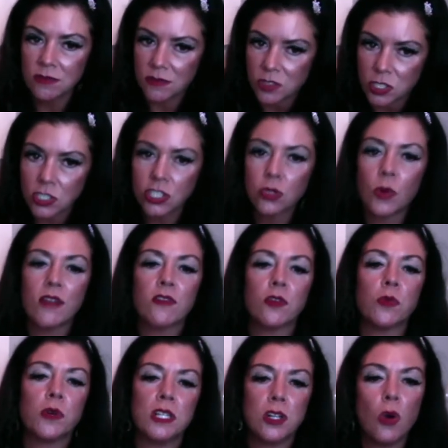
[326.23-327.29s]
just so
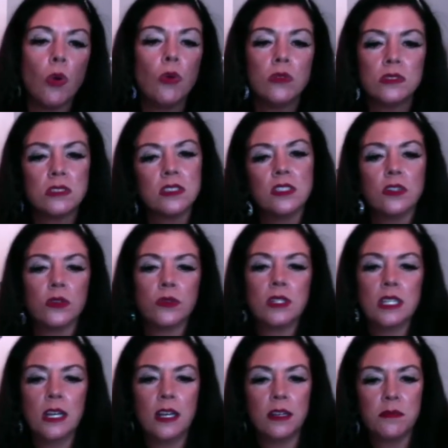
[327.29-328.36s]
everyone knows,
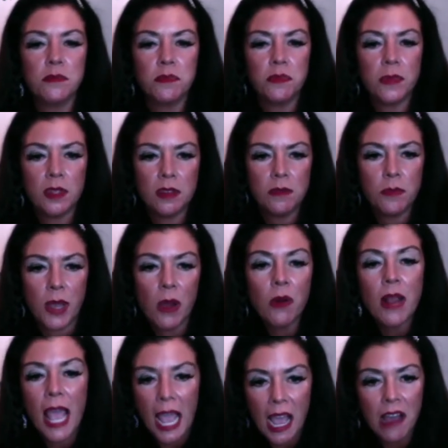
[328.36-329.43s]
about
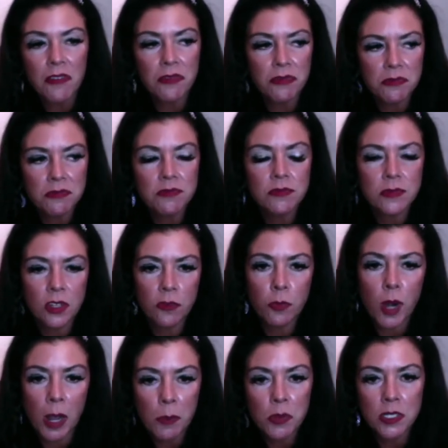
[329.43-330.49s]
half of
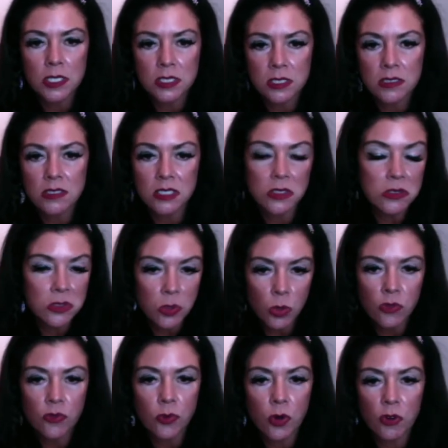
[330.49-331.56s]
properties still
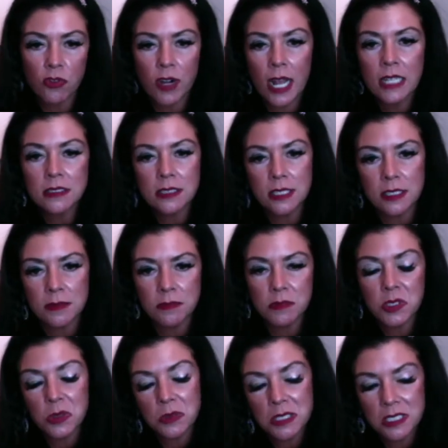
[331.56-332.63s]
sold for over asking,
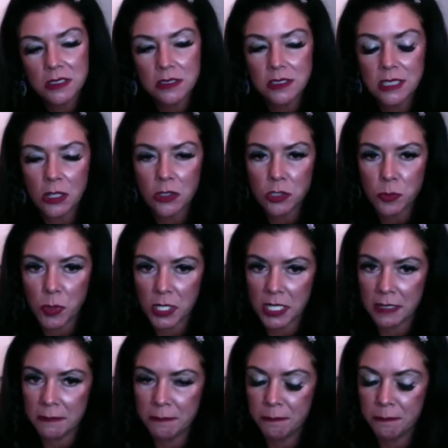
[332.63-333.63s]
so still seller's market.